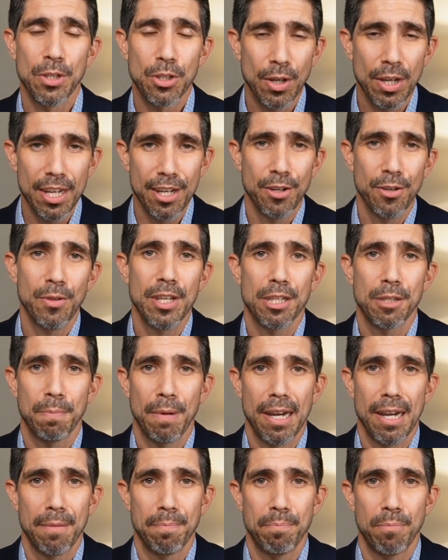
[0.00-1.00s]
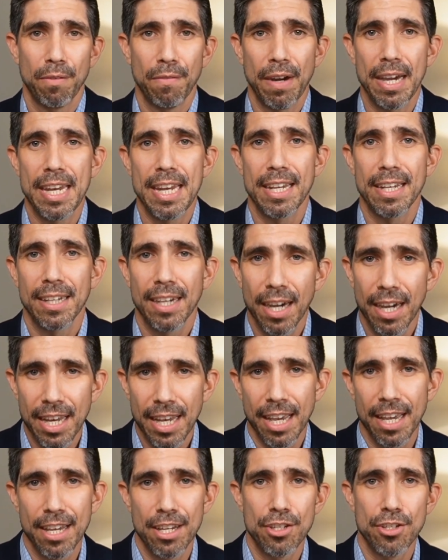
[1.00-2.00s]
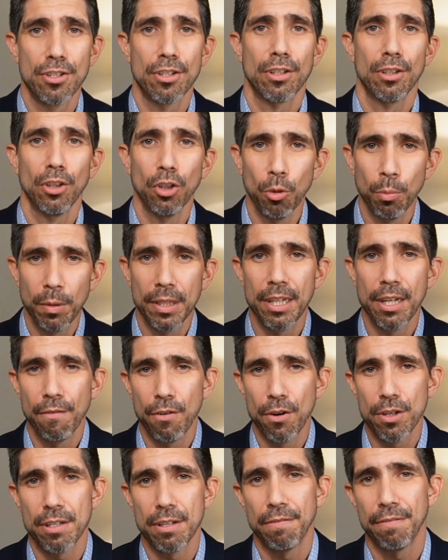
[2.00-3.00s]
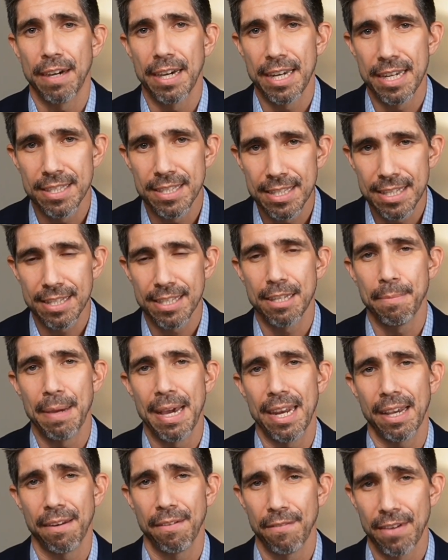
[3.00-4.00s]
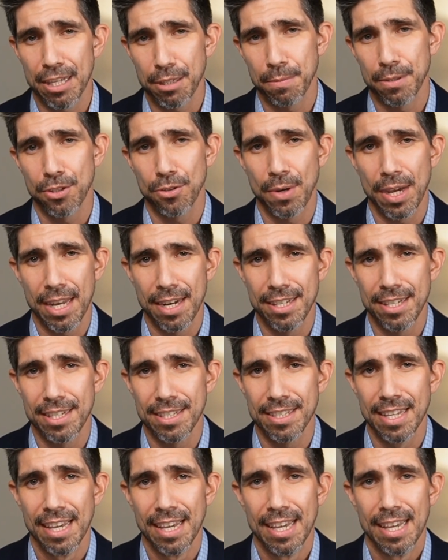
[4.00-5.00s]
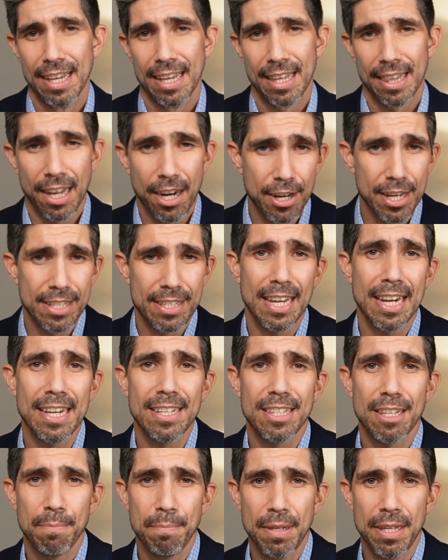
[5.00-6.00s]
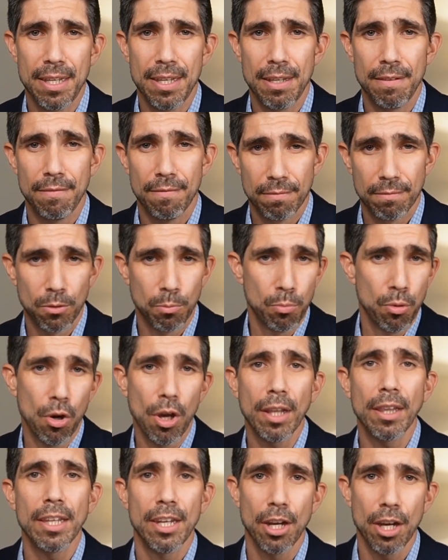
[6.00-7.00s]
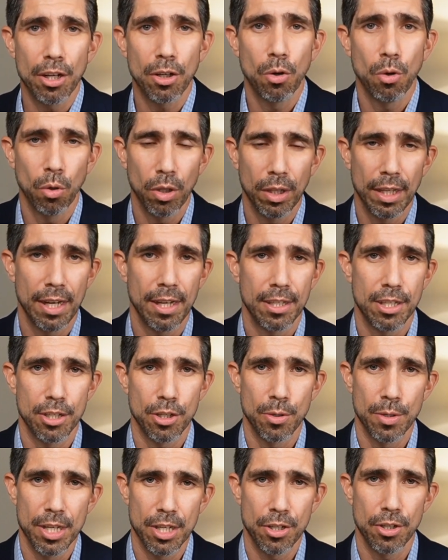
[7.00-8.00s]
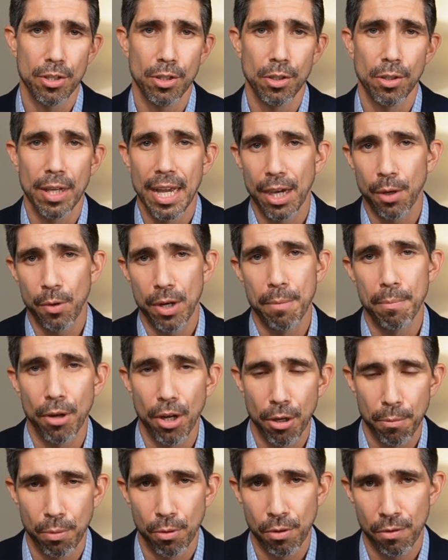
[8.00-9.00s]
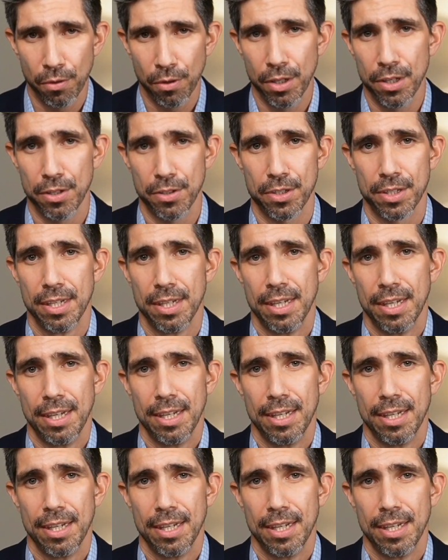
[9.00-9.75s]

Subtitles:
And we try to do this by providing cutting edge, globally diversified, and systematic investment strategies that are designed to be broadly non correlated to traditional equity and bond portfolios.